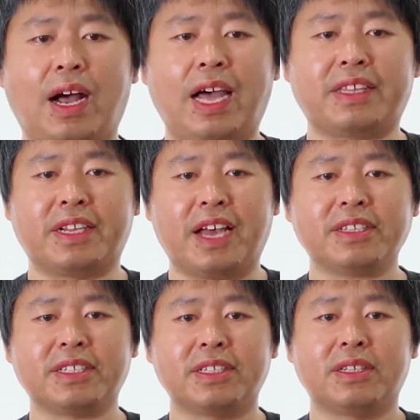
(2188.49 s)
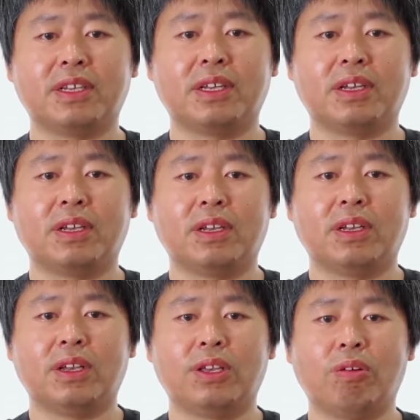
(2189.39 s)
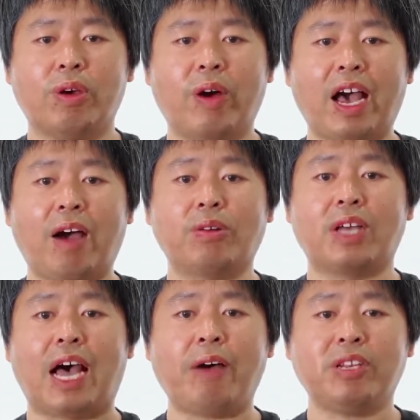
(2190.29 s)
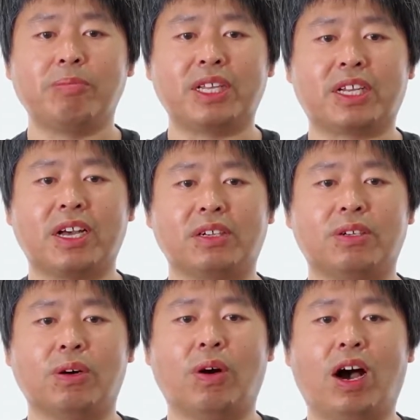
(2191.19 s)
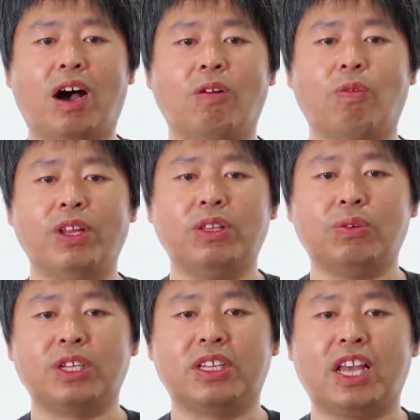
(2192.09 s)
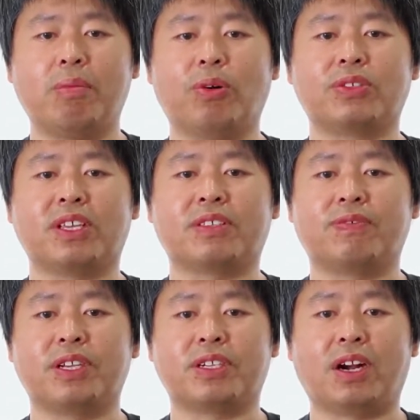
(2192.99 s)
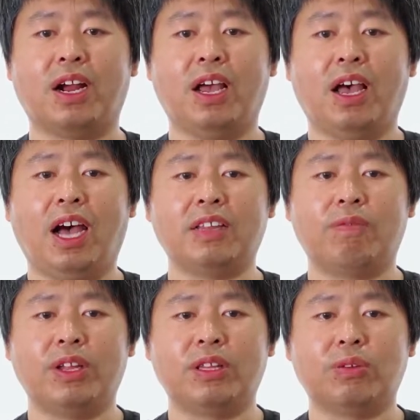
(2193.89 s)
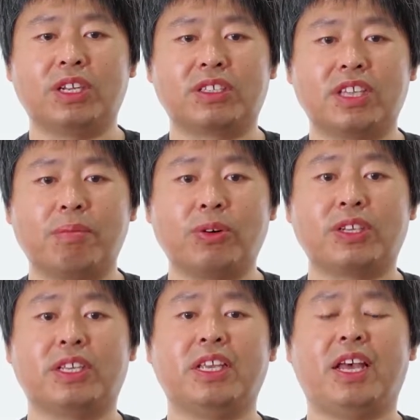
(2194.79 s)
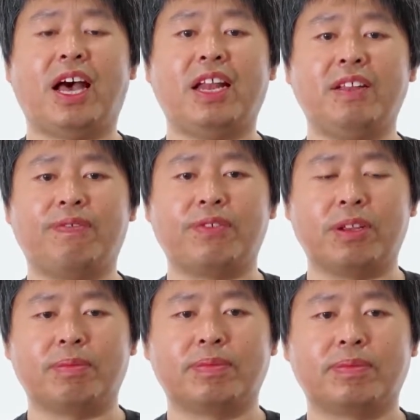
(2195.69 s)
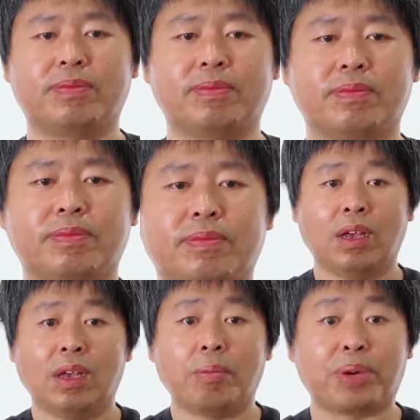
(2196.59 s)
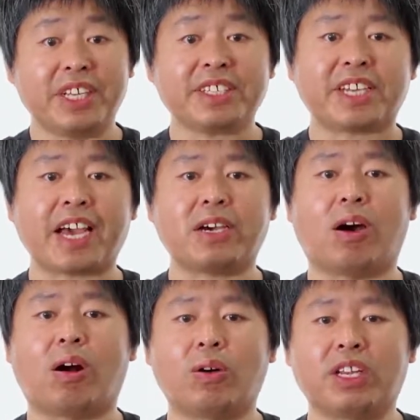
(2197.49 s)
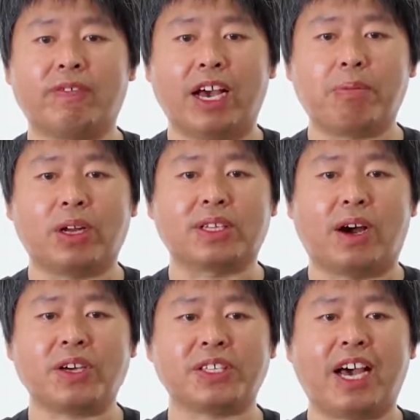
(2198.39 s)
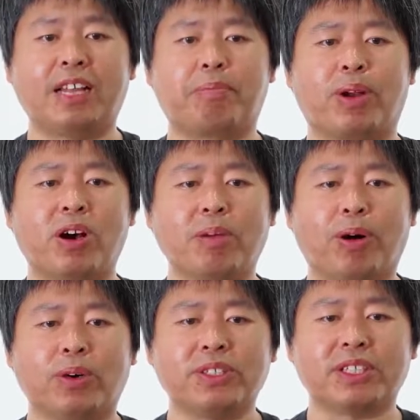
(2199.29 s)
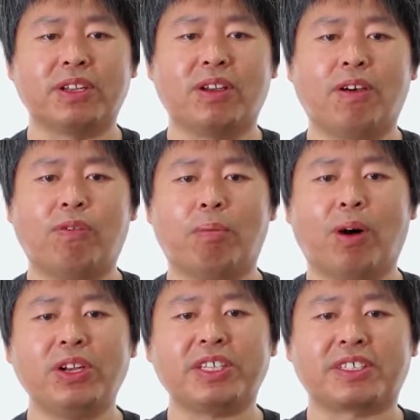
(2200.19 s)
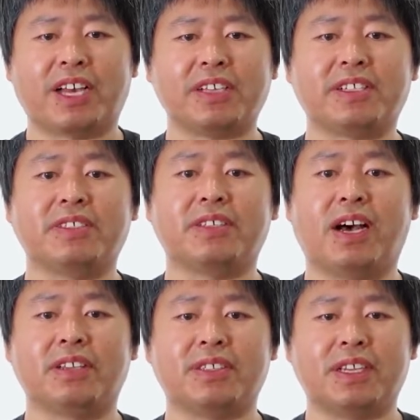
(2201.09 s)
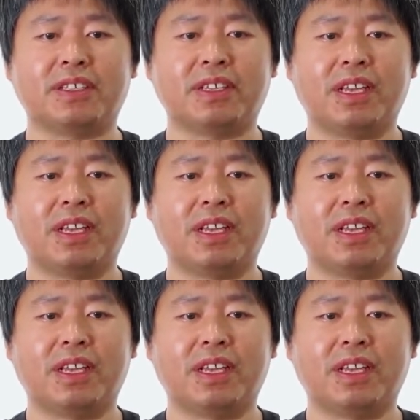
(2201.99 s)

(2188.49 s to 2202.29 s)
At last, you will have the ultimate control on when to enable this feature and when to disable it in any frame. Please check our developer docs and blog posts for more discussions on this.